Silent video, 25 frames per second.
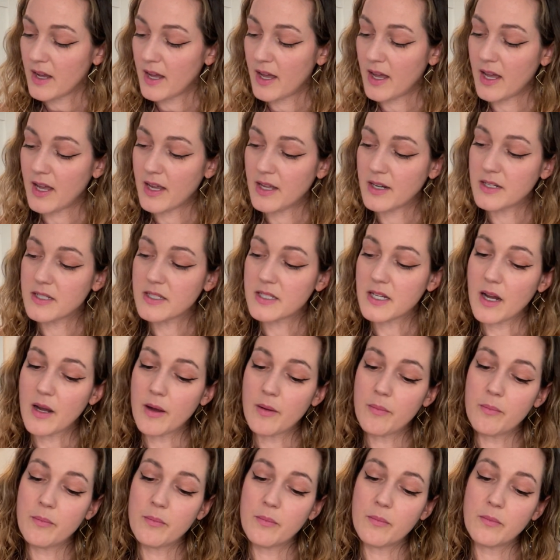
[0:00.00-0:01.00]
And
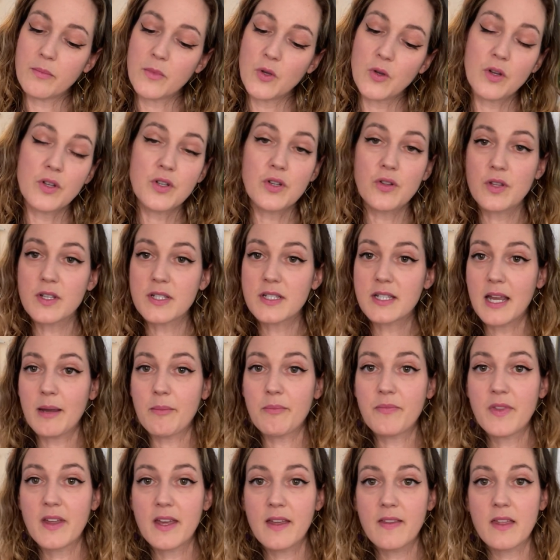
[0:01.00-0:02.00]
you can do the
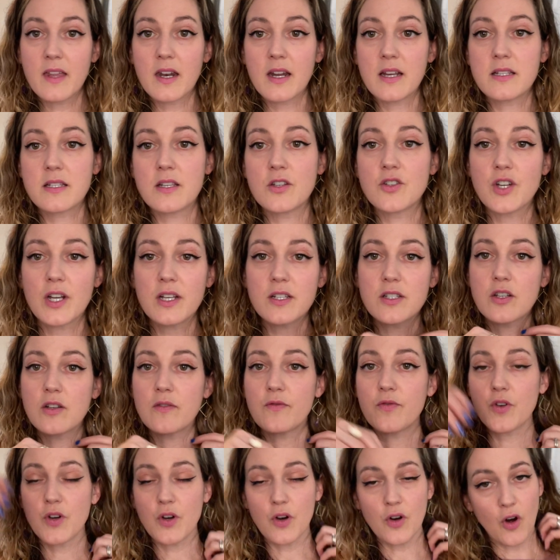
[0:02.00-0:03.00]
same thing that I
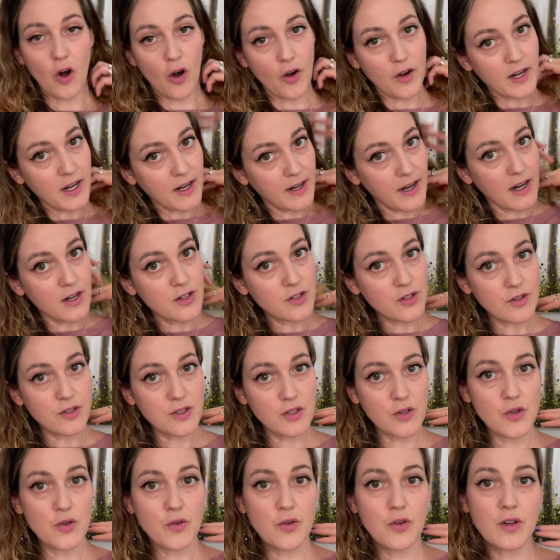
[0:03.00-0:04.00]
suggested for your guardian angel.
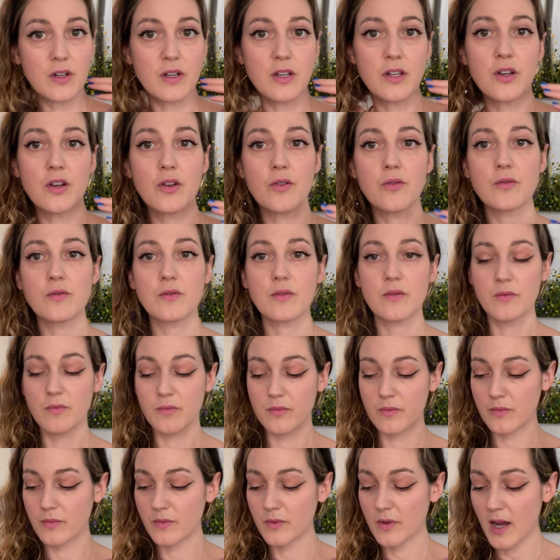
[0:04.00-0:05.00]
So you can, you know,
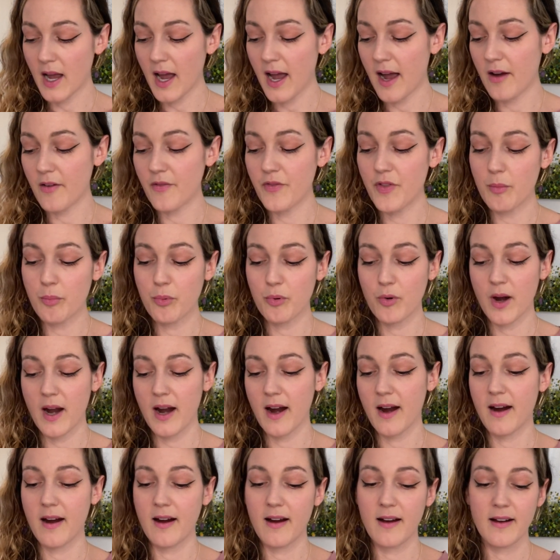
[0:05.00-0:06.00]
have the
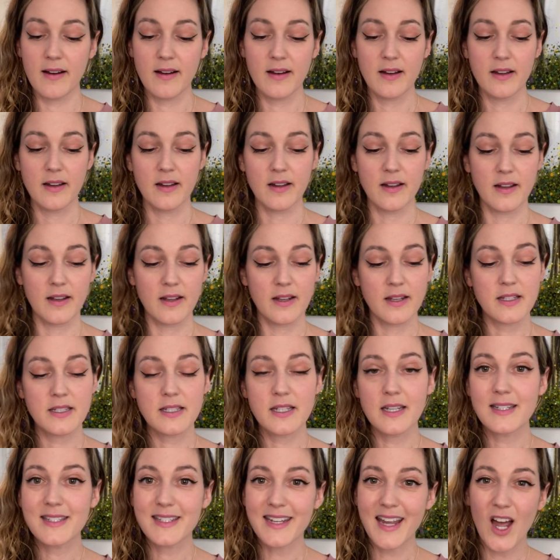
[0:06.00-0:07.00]
prayer,
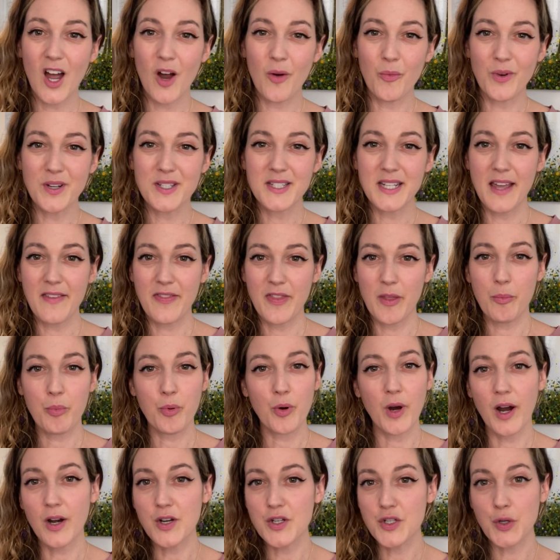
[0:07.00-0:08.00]
sit down, recite the
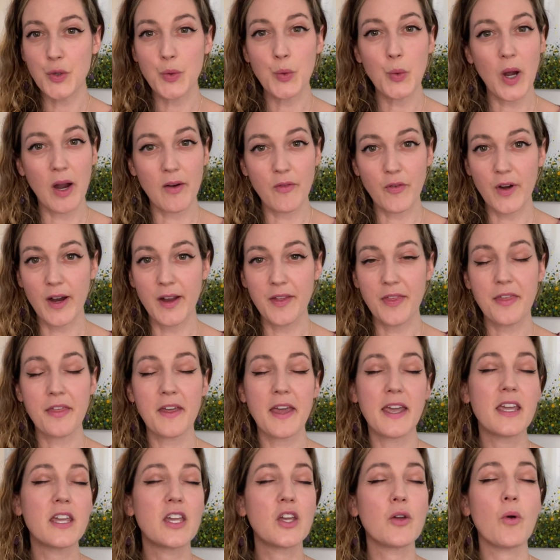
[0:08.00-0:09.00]
prayer to whoever.
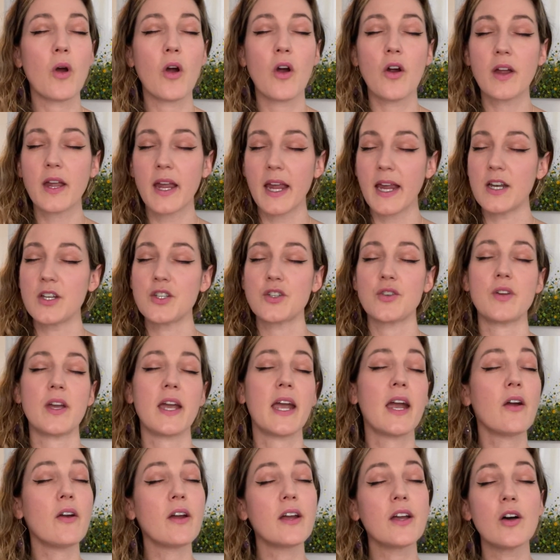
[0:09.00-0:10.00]
Thank you, Archangel
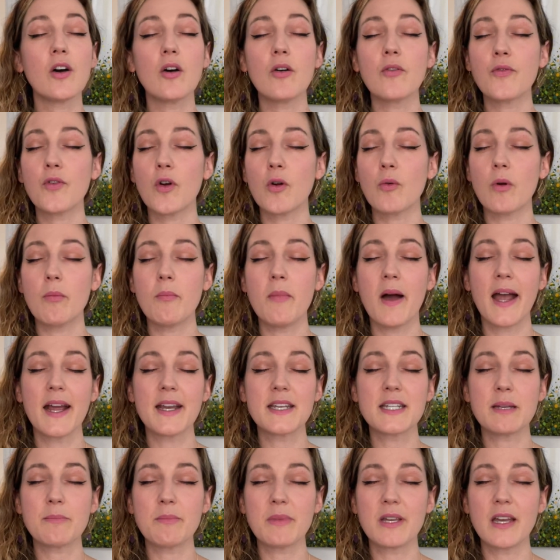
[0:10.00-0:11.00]
Ariel, for
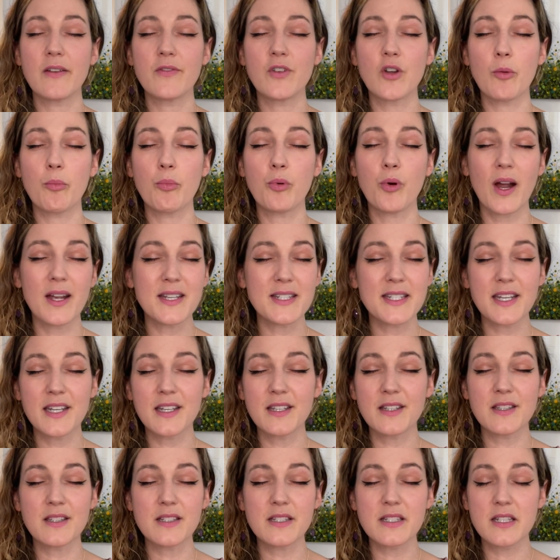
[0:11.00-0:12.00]
reminding me of your
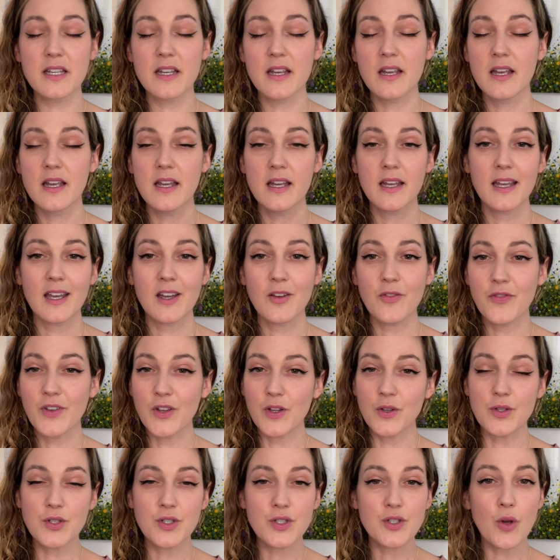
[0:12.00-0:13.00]
presence. It
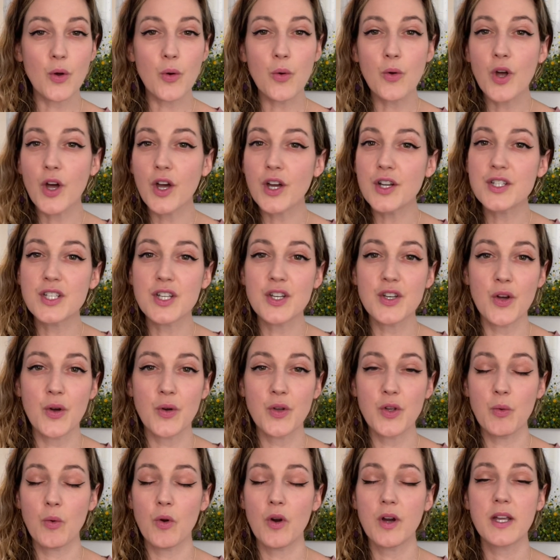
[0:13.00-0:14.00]
feels so good to know
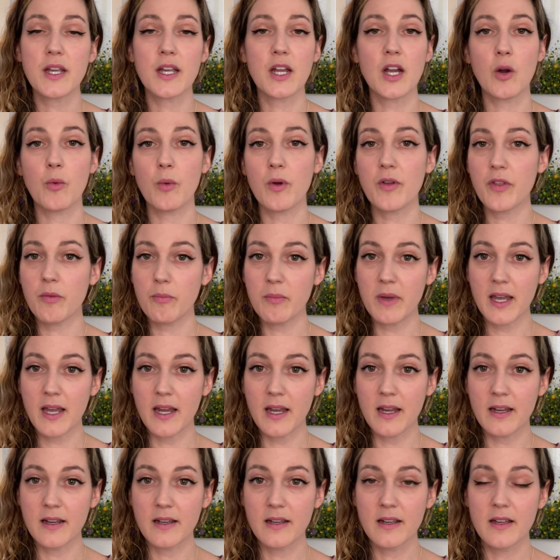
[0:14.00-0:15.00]
you are here with
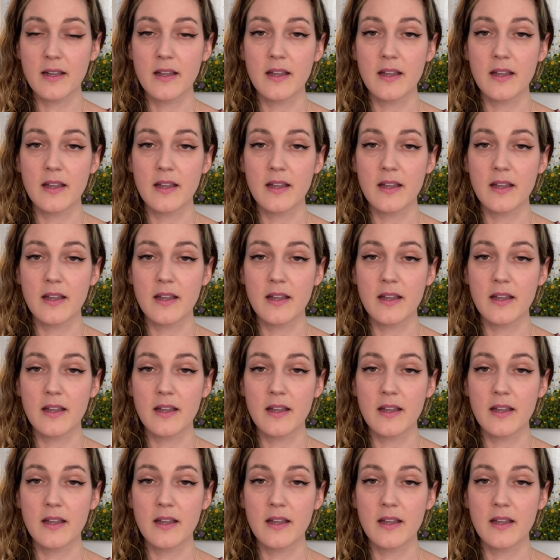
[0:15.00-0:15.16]
me.